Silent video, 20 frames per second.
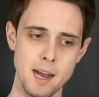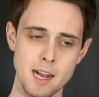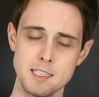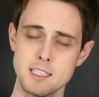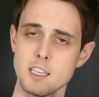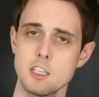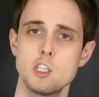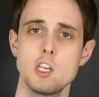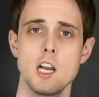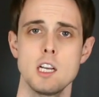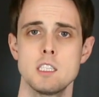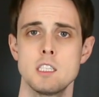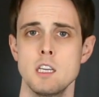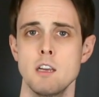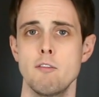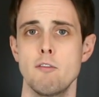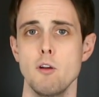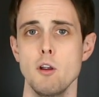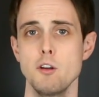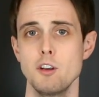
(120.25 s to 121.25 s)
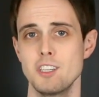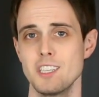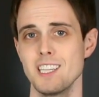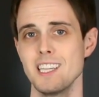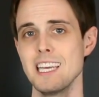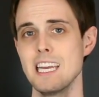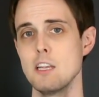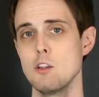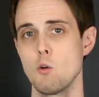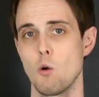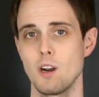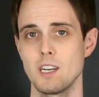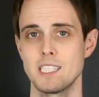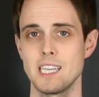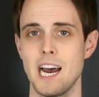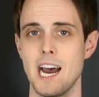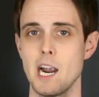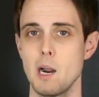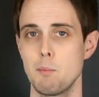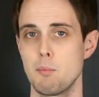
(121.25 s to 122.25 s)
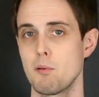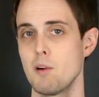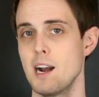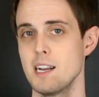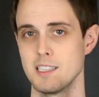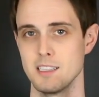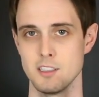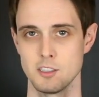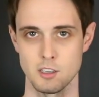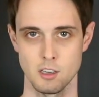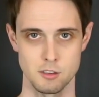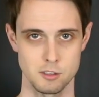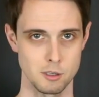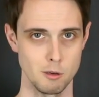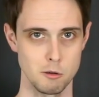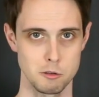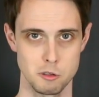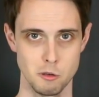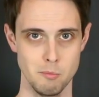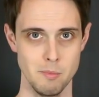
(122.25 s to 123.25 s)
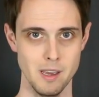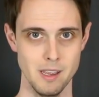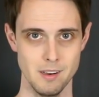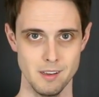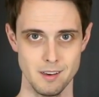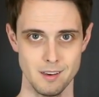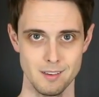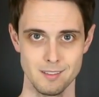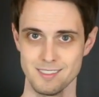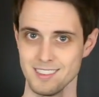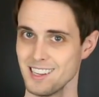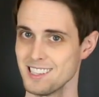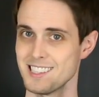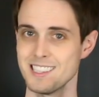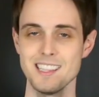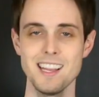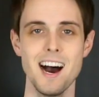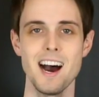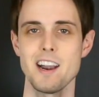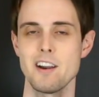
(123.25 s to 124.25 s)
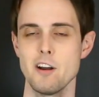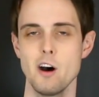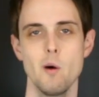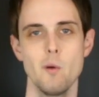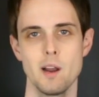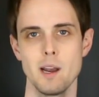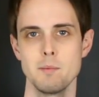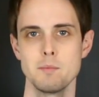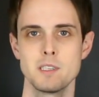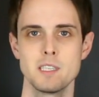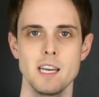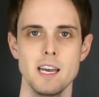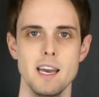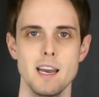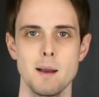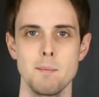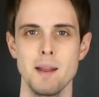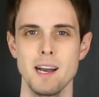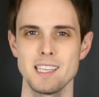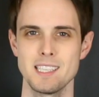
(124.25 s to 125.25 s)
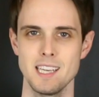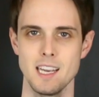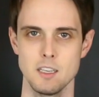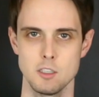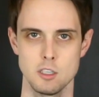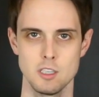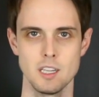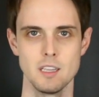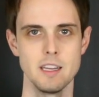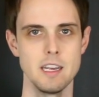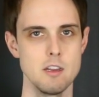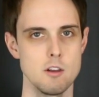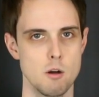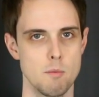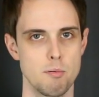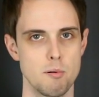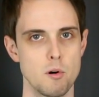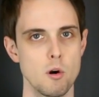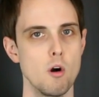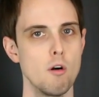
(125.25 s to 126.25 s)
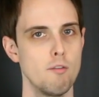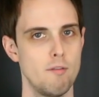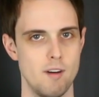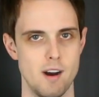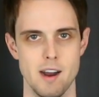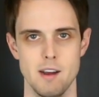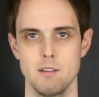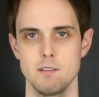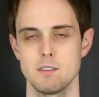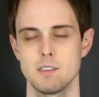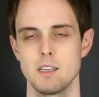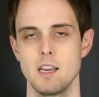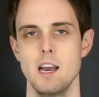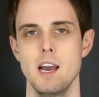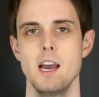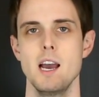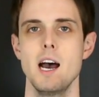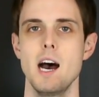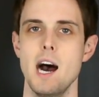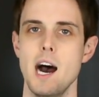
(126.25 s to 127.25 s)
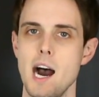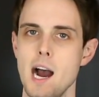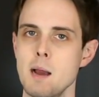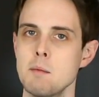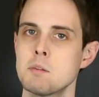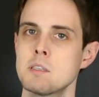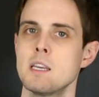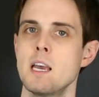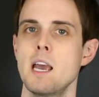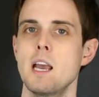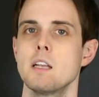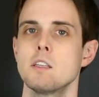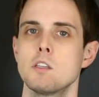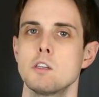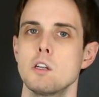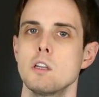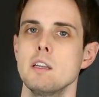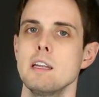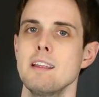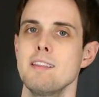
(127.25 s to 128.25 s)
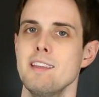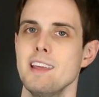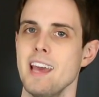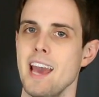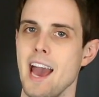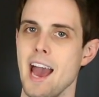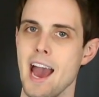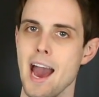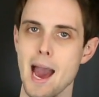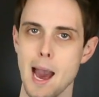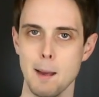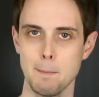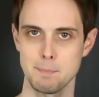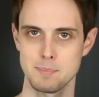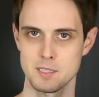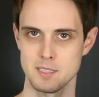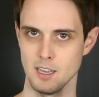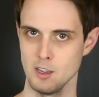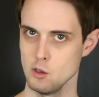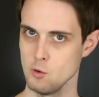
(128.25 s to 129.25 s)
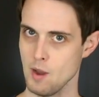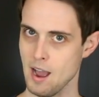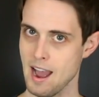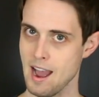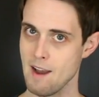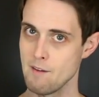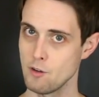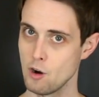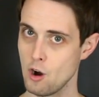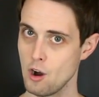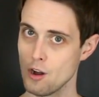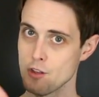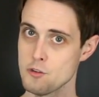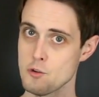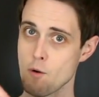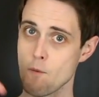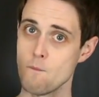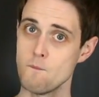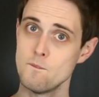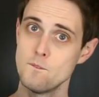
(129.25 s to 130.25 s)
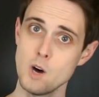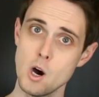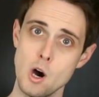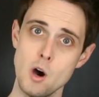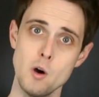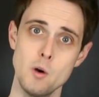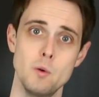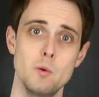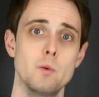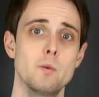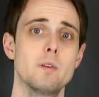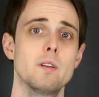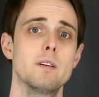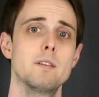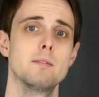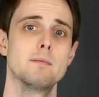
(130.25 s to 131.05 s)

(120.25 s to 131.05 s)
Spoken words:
not suggesting for you to delete your entire presence on social media. That's not at all what I'm saying. I'm not saying to delete your profiles. I'm saying to delete the apps that you have on your phone.